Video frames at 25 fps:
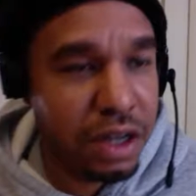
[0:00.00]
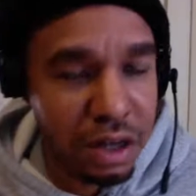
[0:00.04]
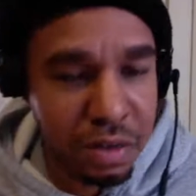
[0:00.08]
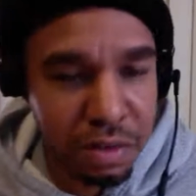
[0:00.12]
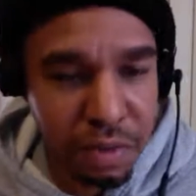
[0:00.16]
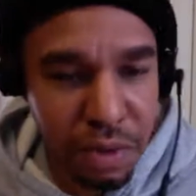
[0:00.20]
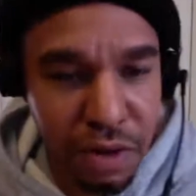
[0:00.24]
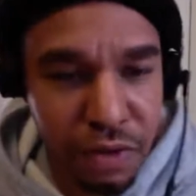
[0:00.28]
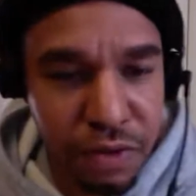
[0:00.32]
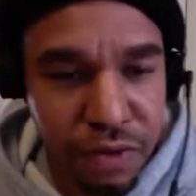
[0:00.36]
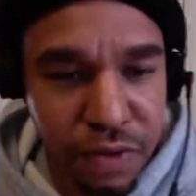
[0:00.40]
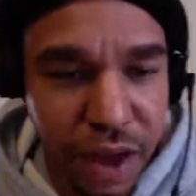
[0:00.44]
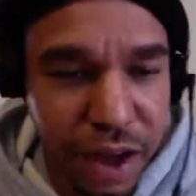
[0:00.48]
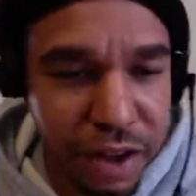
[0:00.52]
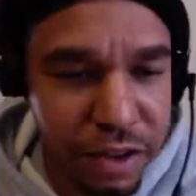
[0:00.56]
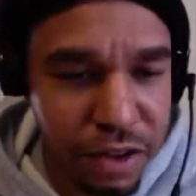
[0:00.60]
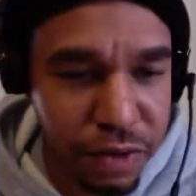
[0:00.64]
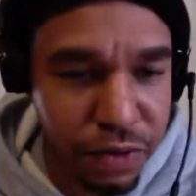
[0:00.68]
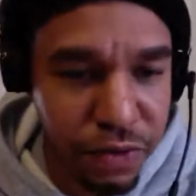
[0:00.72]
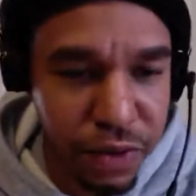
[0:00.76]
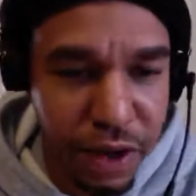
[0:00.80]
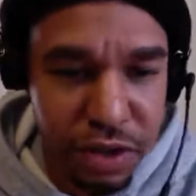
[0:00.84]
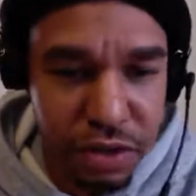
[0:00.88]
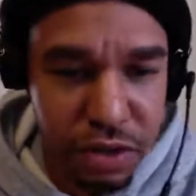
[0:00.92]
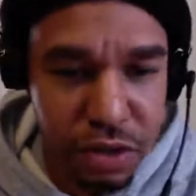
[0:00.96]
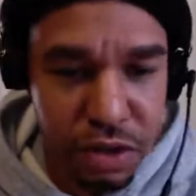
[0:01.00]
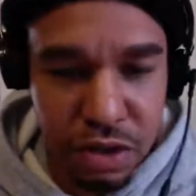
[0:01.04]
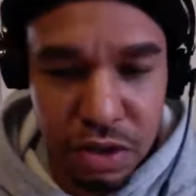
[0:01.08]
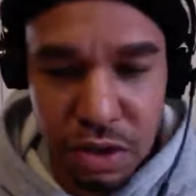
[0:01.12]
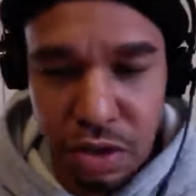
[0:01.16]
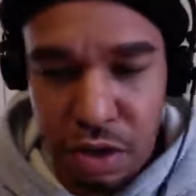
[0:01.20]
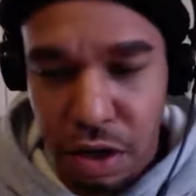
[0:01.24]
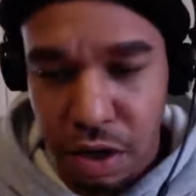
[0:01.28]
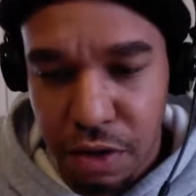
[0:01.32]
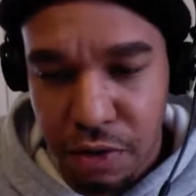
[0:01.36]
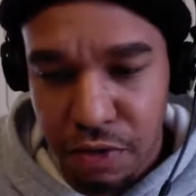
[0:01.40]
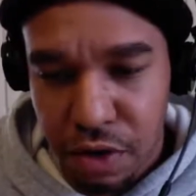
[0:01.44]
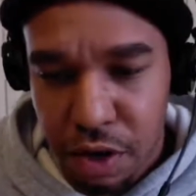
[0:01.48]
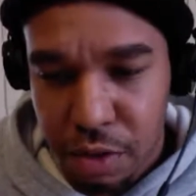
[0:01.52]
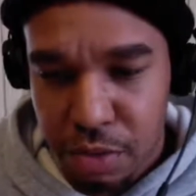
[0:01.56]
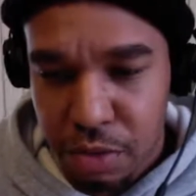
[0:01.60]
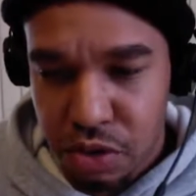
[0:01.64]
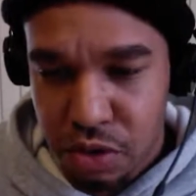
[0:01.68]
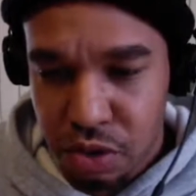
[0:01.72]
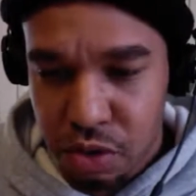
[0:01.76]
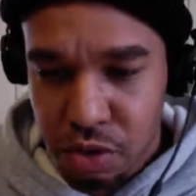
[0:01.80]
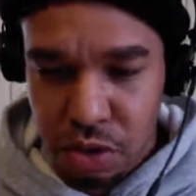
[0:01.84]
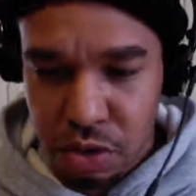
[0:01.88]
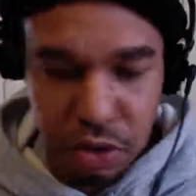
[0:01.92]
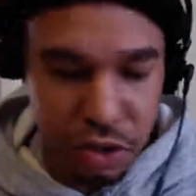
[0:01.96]
up, man. Pfizer's
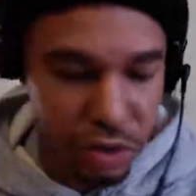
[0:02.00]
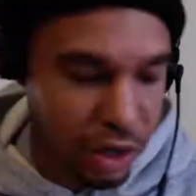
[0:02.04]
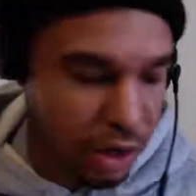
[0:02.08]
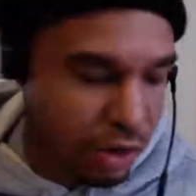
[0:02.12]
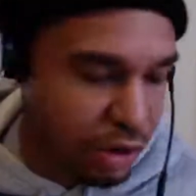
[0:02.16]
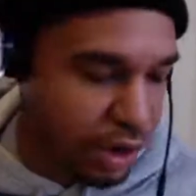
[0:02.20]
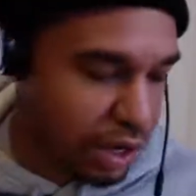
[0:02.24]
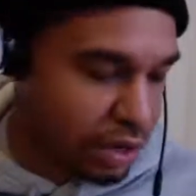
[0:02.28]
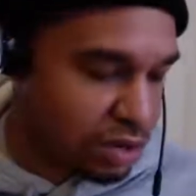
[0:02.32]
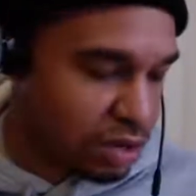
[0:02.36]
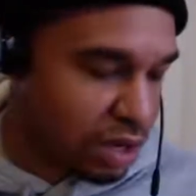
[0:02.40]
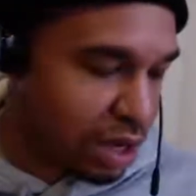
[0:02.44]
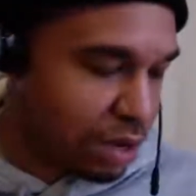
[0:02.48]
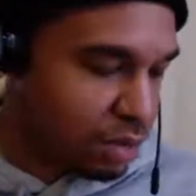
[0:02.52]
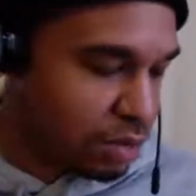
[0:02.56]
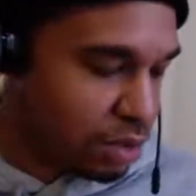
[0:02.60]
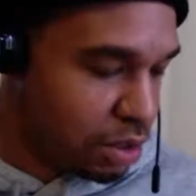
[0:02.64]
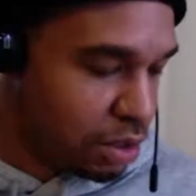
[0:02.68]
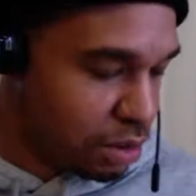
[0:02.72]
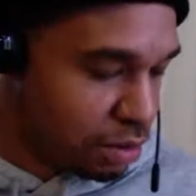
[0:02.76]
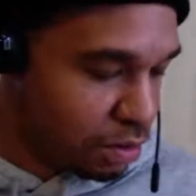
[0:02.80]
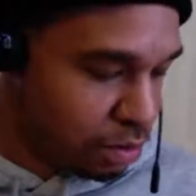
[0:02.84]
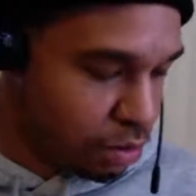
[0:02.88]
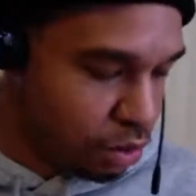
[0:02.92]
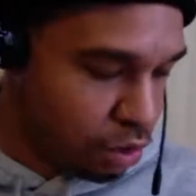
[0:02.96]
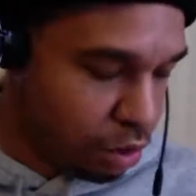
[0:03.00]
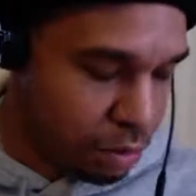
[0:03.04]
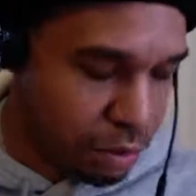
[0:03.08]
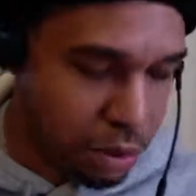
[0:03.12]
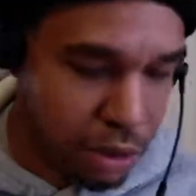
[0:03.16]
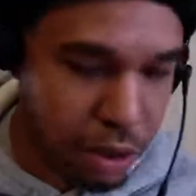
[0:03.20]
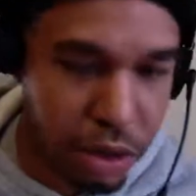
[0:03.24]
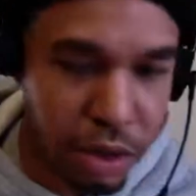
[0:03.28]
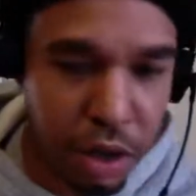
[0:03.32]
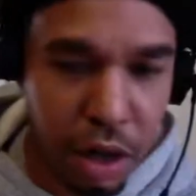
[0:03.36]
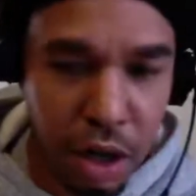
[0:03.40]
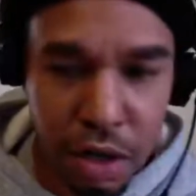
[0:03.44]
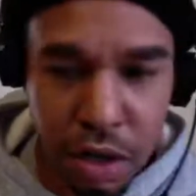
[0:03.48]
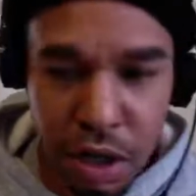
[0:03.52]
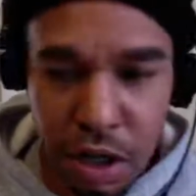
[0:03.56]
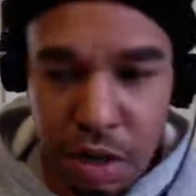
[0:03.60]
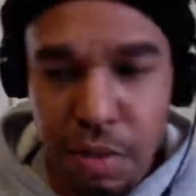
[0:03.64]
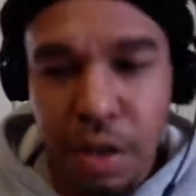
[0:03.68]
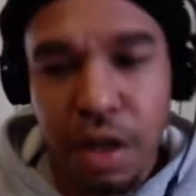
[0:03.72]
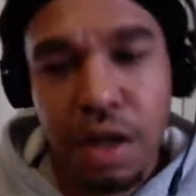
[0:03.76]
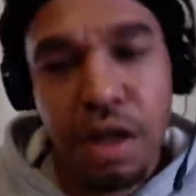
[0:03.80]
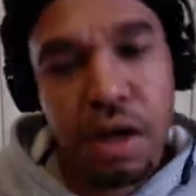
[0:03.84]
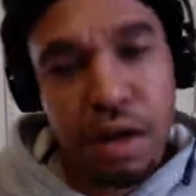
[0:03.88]
Pharmaceuticals. I don't got time to pull it all up.